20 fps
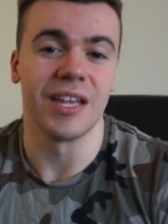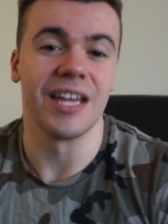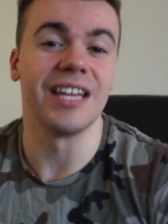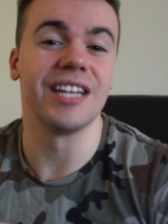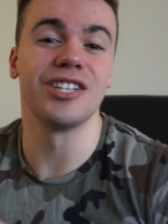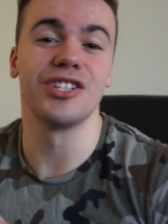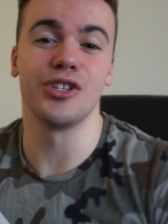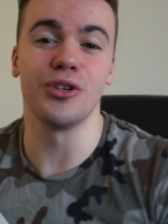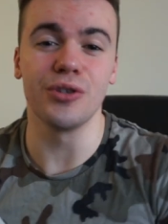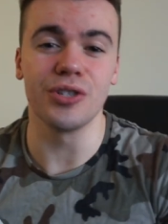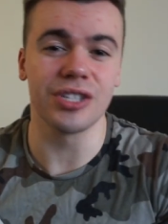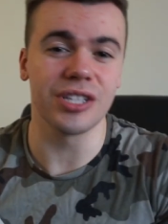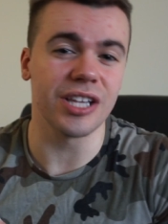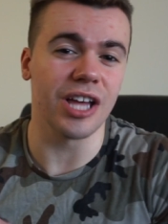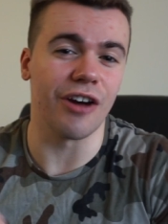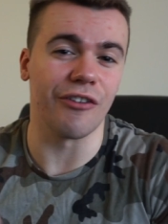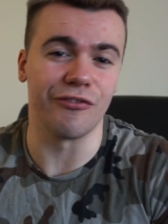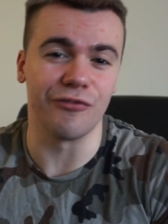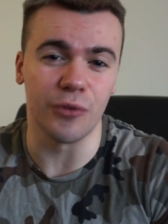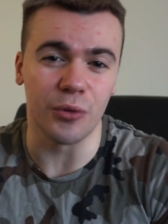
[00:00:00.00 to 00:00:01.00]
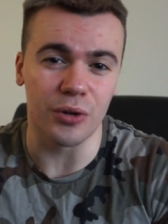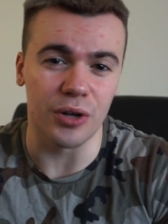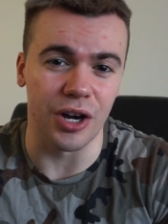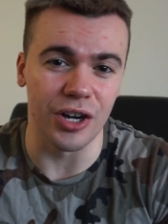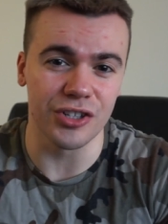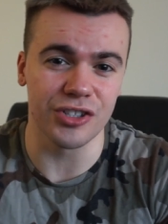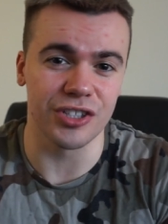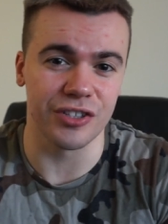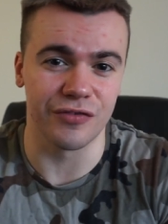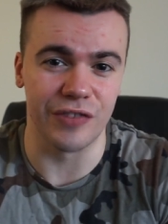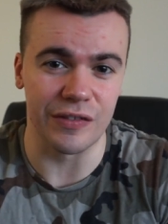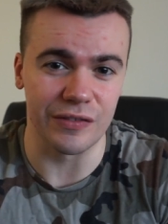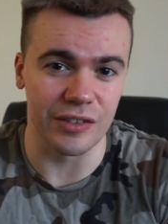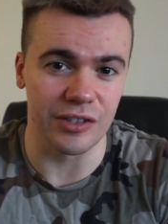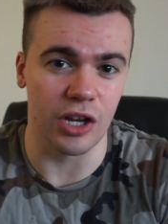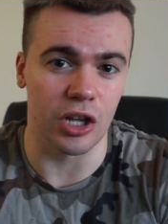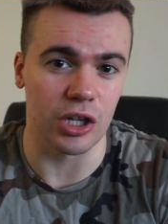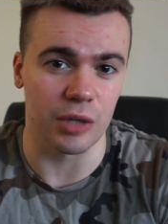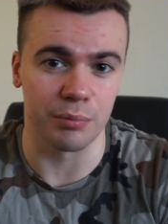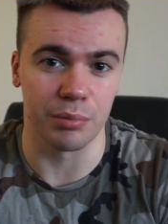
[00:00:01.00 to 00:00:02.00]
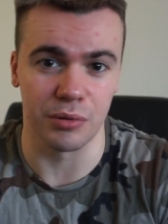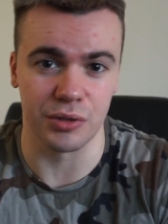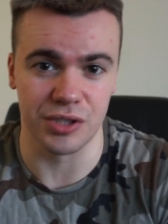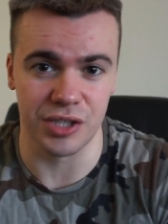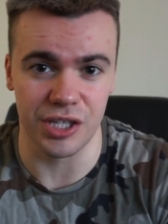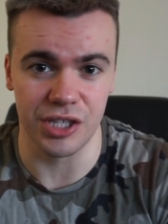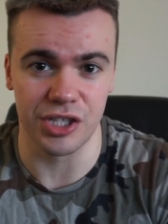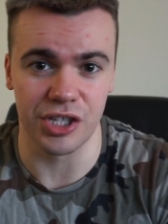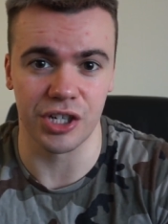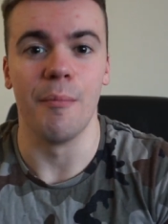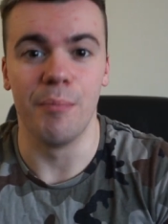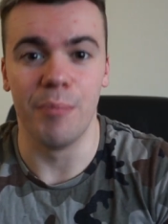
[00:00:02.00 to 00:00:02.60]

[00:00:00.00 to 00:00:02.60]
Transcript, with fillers: It is usually a $450 procedure,